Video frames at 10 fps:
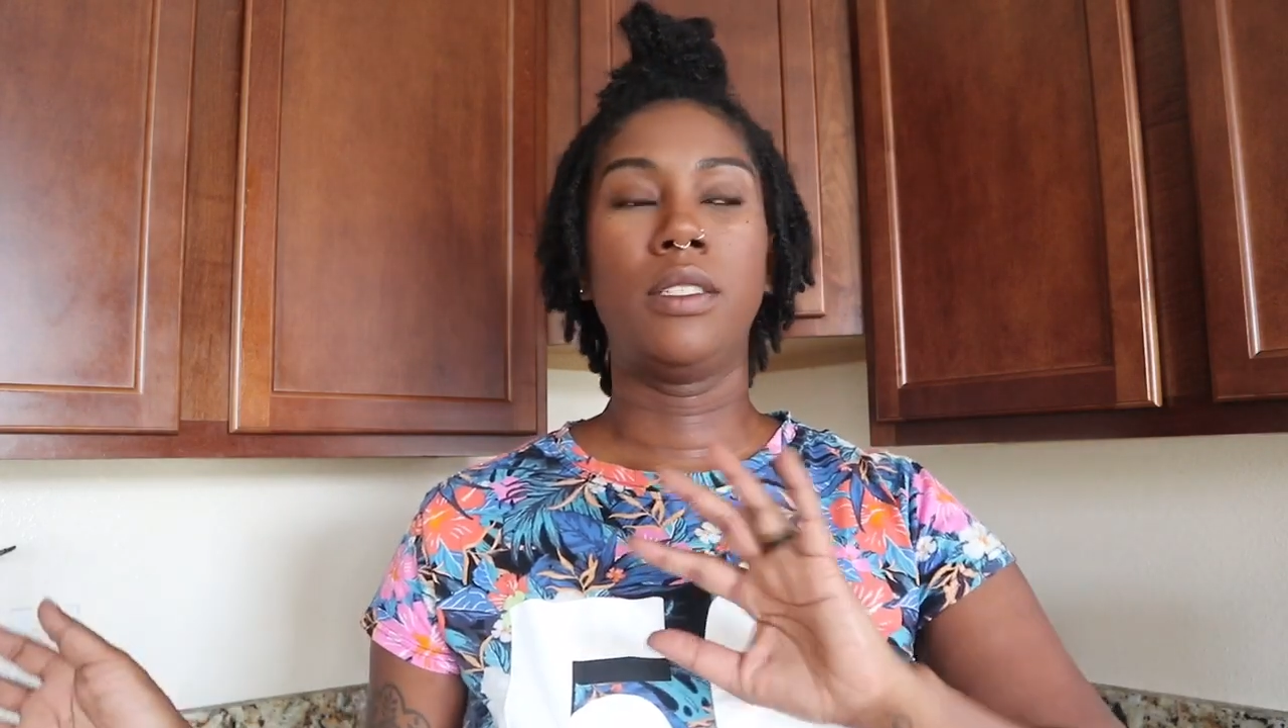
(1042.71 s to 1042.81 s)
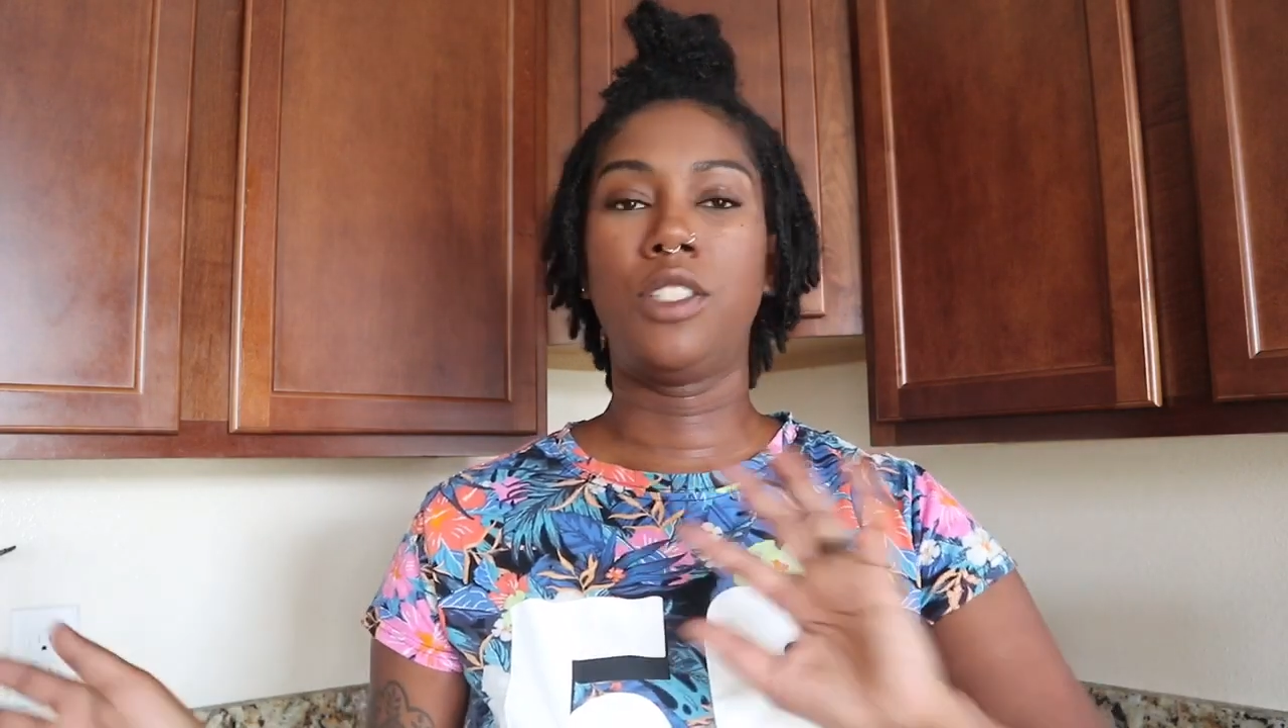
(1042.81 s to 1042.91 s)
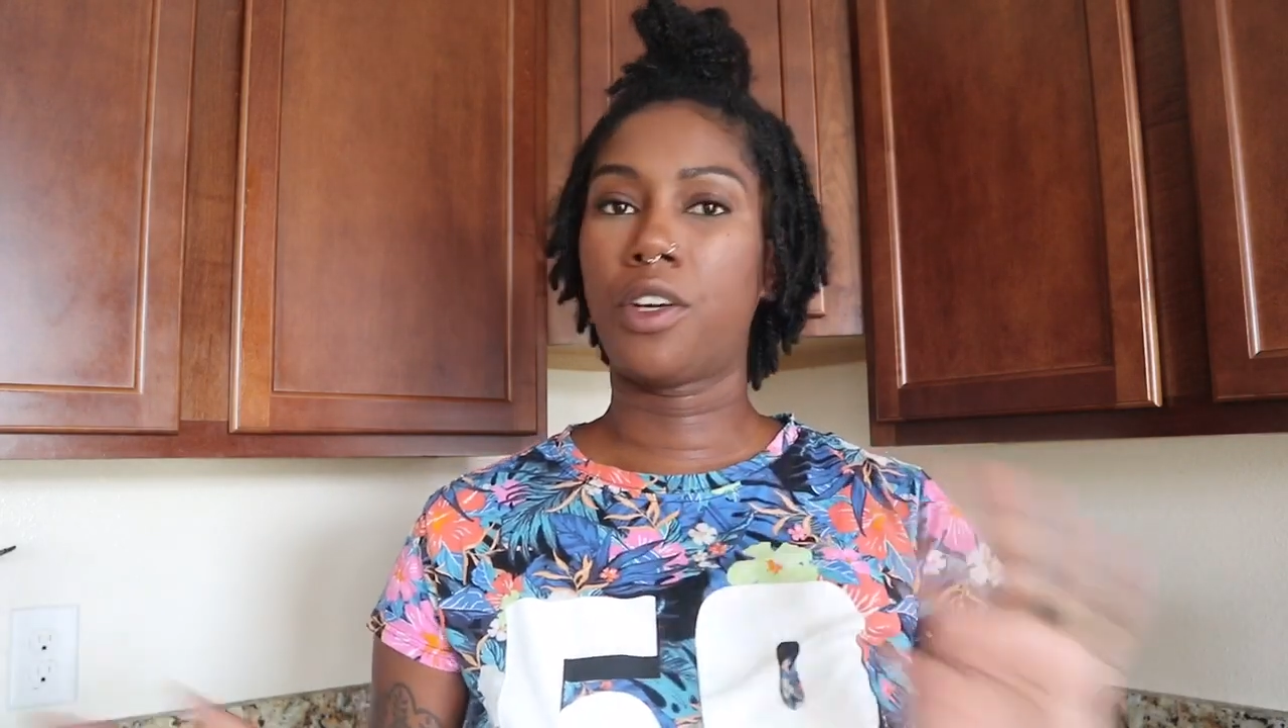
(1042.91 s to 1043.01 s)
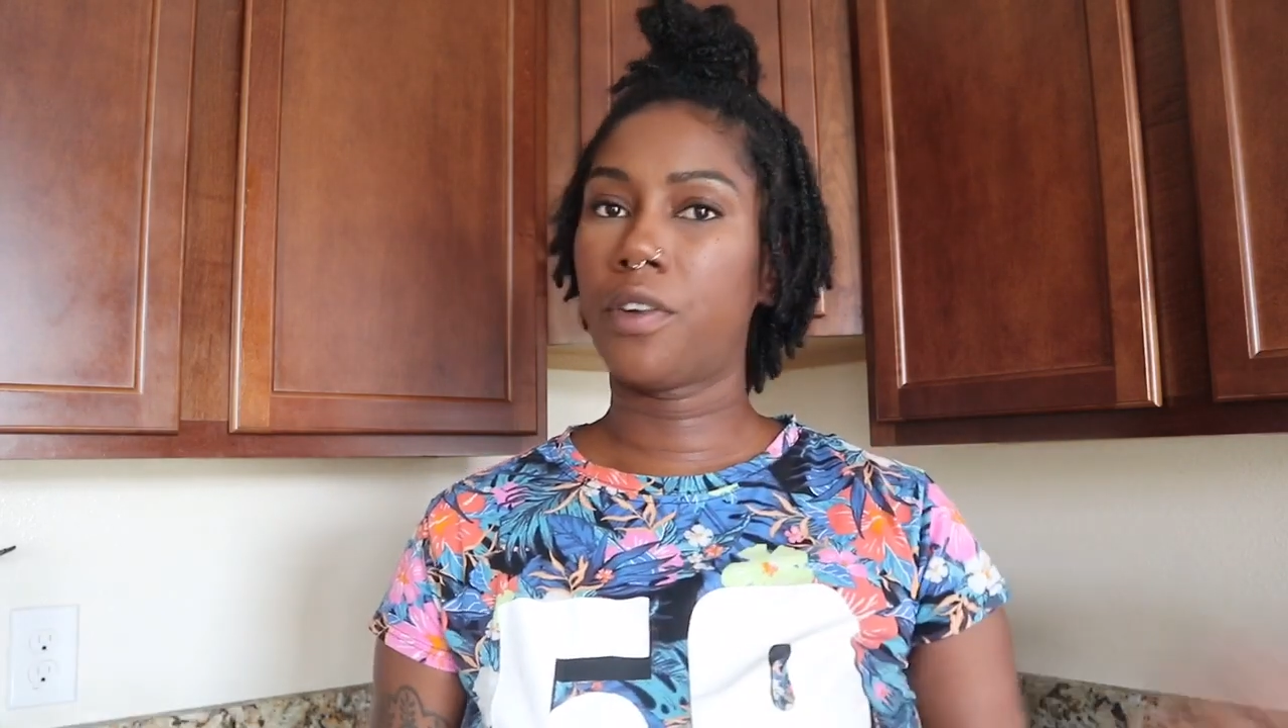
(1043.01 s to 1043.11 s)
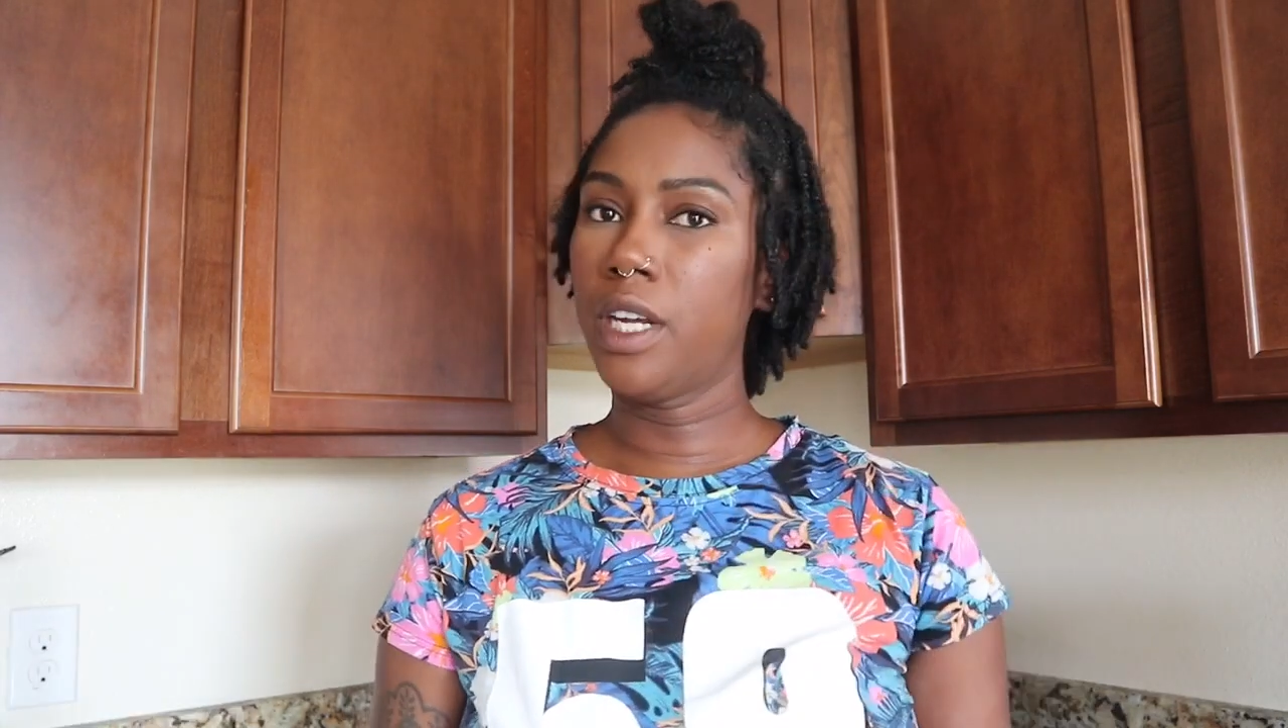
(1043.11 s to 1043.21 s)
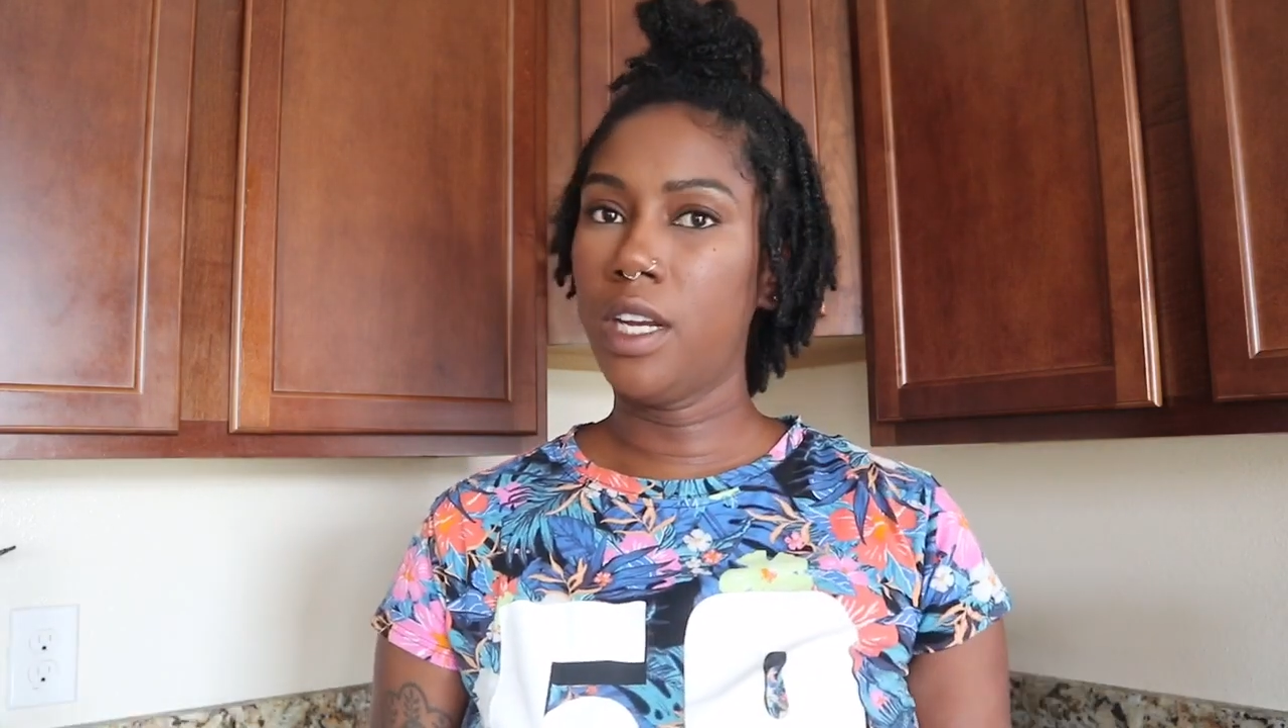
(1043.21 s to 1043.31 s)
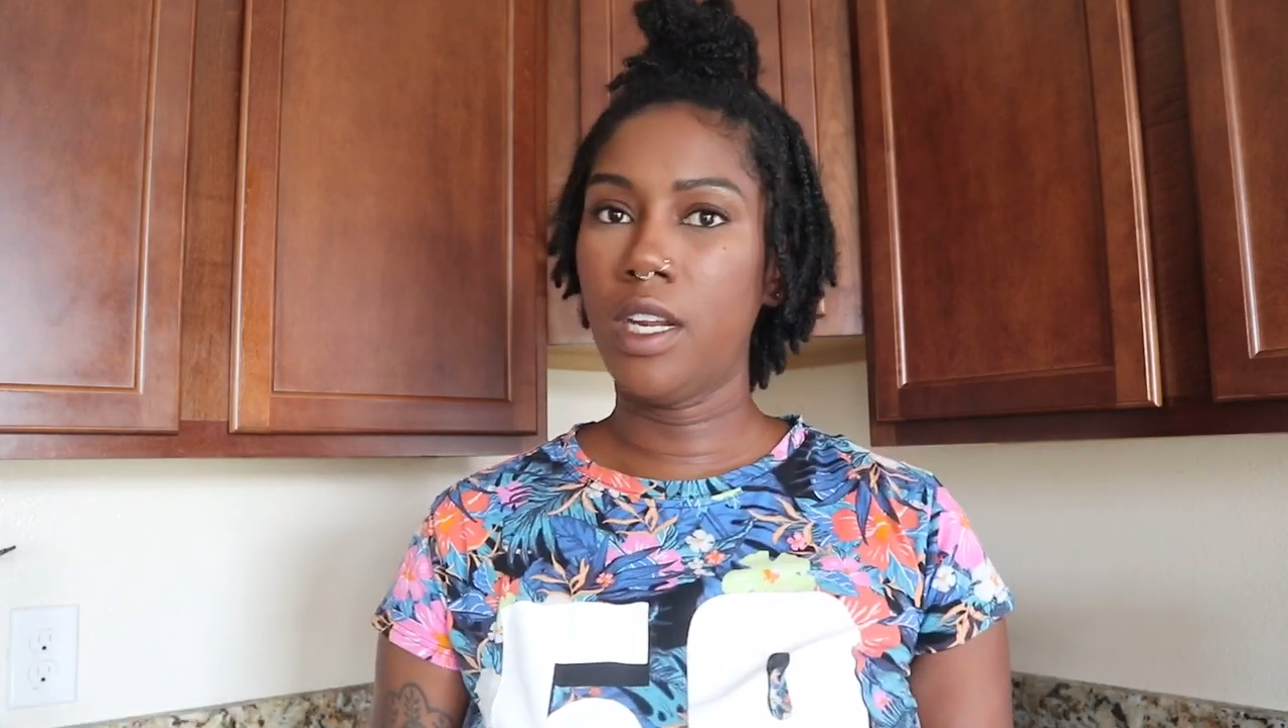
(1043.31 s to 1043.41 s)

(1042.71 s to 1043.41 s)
degree